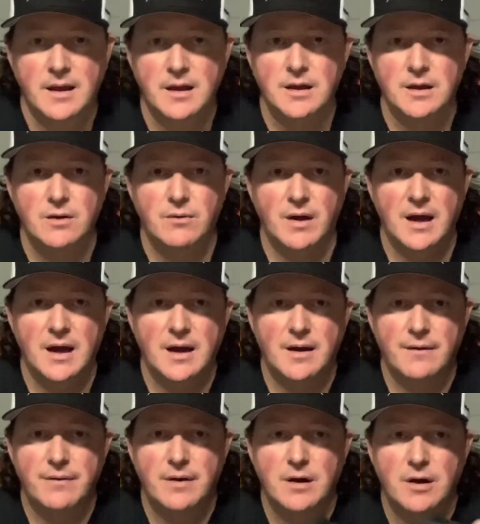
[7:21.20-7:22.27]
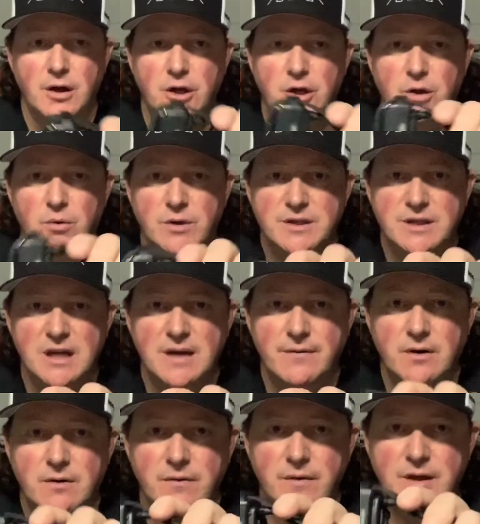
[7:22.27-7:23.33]
You have your
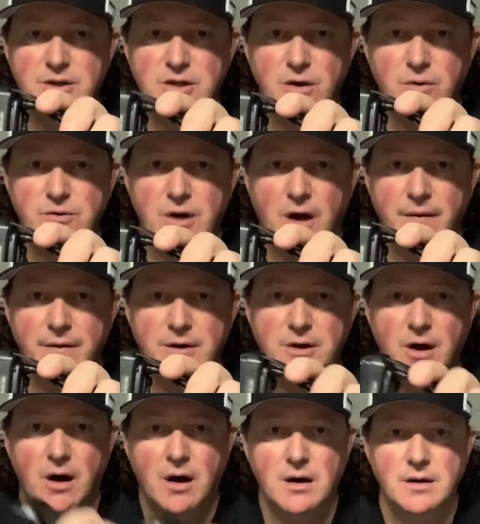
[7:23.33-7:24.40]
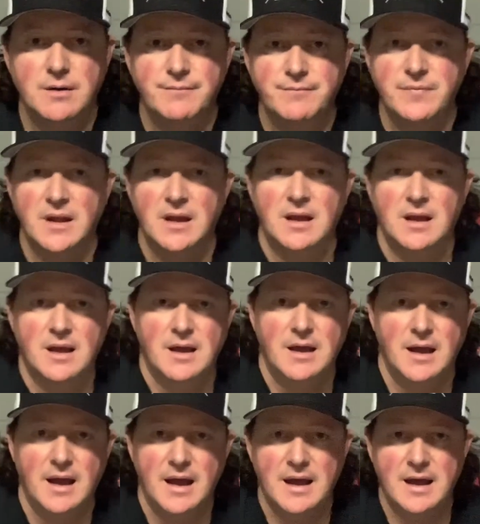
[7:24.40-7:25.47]
receiver, this goes on the dog.
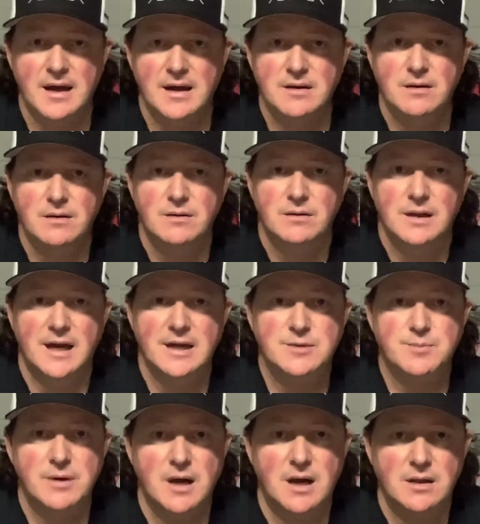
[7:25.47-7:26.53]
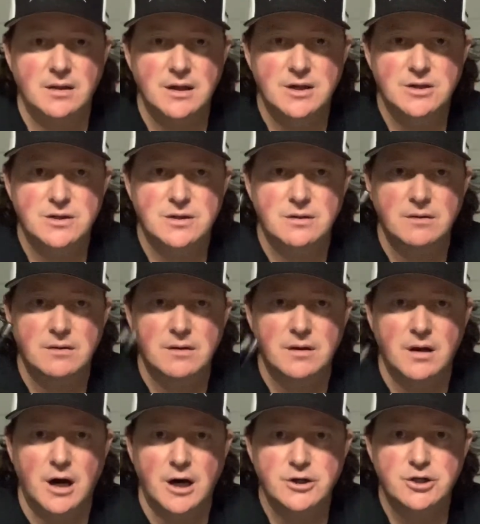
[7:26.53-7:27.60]
And last but not least,
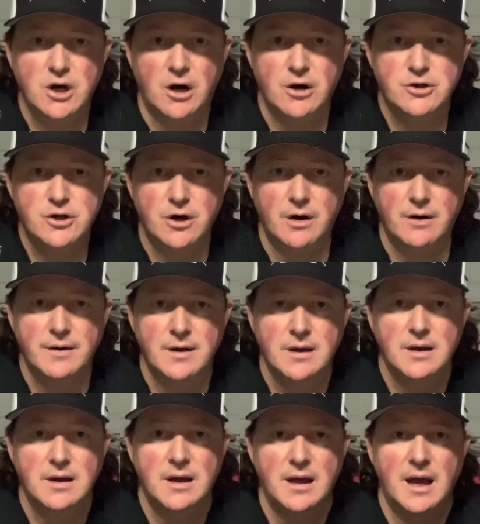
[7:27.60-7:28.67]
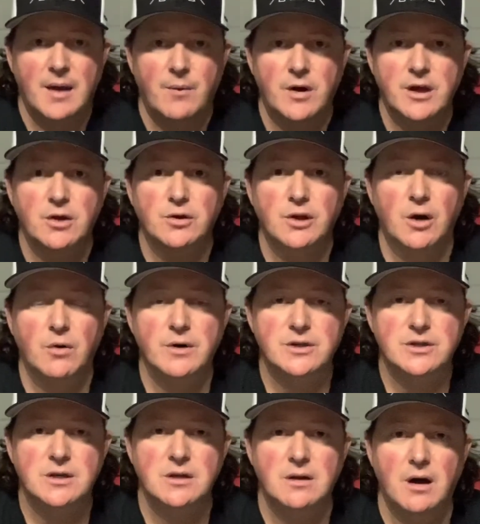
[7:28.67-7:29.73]
a charger. And what you'll
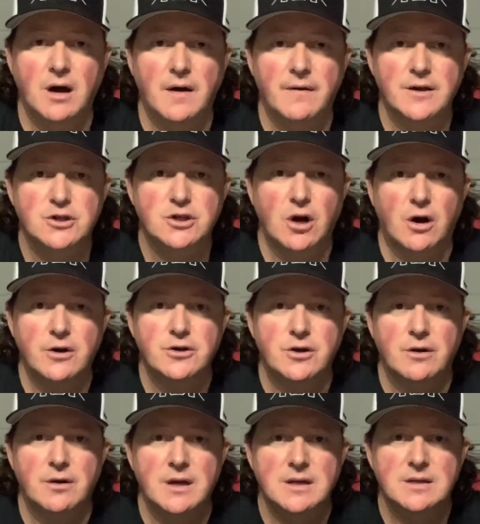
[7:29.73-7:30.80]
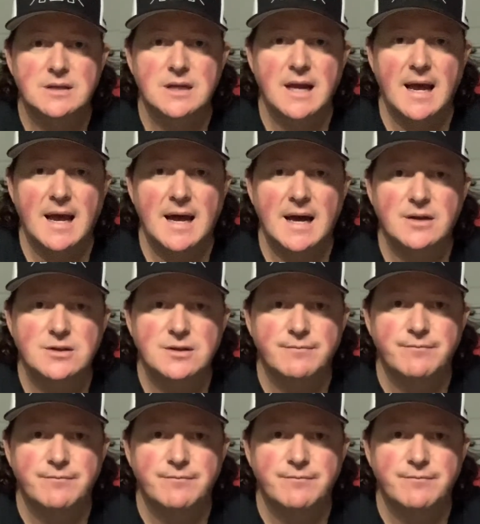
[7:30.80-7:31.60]
notice on the charger is it has